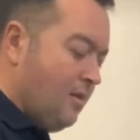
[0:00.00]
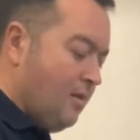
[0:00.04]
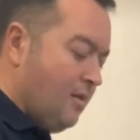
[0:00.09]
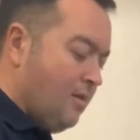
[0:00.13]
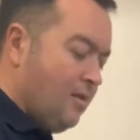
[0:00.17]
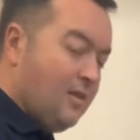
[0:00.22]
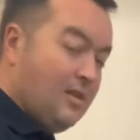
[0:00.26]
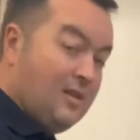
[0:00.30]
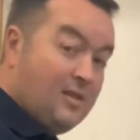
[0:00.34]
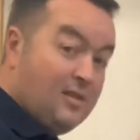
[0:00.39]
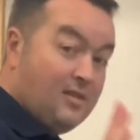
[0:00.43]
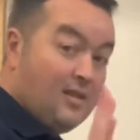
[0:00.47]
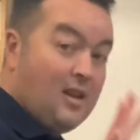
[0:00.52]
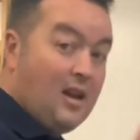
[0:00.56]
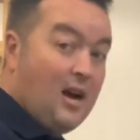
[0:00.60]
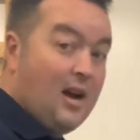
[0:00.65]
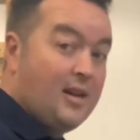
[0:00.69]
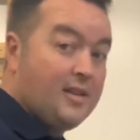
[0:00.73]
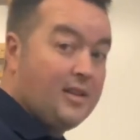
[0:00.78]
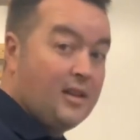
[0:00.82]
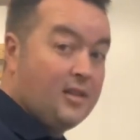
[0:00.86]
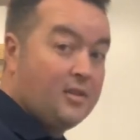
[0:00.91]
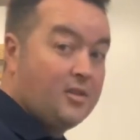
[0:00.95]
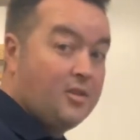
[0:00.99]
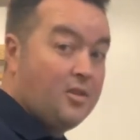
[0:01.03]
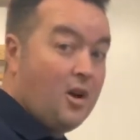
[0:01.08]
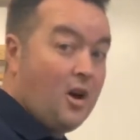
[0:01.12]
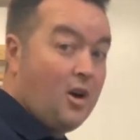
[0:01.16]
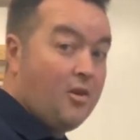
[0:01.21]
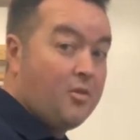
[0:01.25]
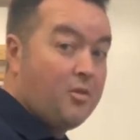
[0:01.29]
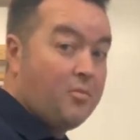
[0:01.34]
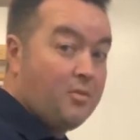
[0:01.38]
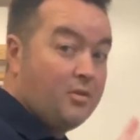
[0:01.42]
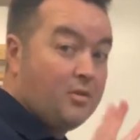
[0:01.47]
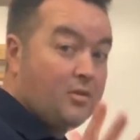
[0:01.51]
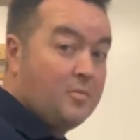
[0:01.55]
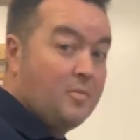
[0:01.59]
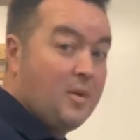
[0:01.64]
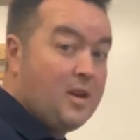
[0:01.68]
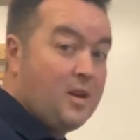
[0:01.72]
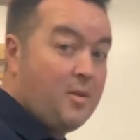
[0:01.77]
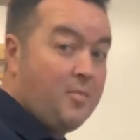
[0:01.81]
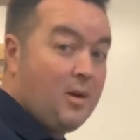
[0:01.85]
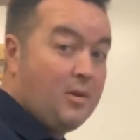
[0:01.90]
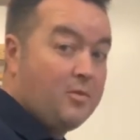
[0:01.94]
this is the ideal scenario. We'll
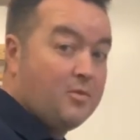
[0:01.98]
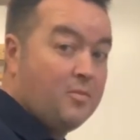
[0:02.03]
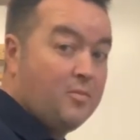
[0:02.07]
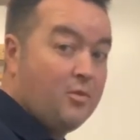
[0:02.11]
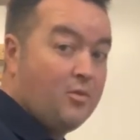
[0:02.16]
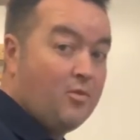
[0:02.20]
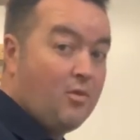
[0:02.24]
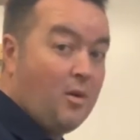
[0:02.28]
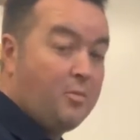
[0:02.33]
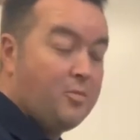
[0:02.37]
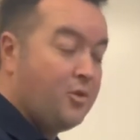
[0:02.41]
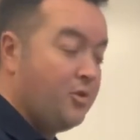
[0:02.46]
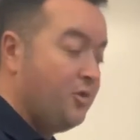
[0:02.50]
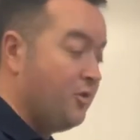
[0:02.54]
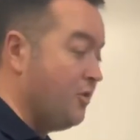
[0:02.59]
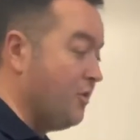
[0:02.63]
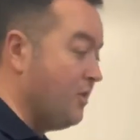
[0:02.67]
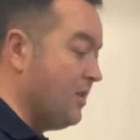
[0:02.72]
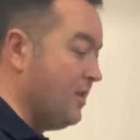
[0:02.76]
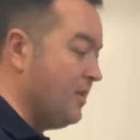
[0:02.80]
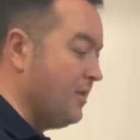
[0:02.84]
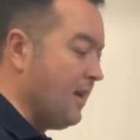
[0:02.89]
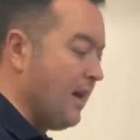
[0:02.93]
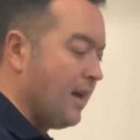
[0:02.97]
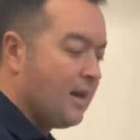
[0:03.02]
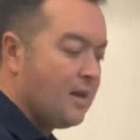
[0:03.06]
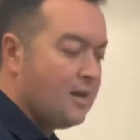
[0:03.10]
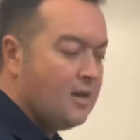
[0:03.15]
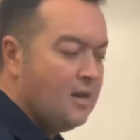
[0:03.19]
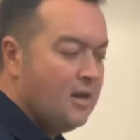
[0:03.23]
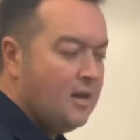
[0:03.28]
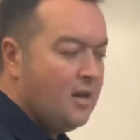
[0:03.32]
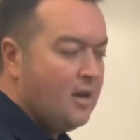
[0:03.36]
speak about some other options just in a second.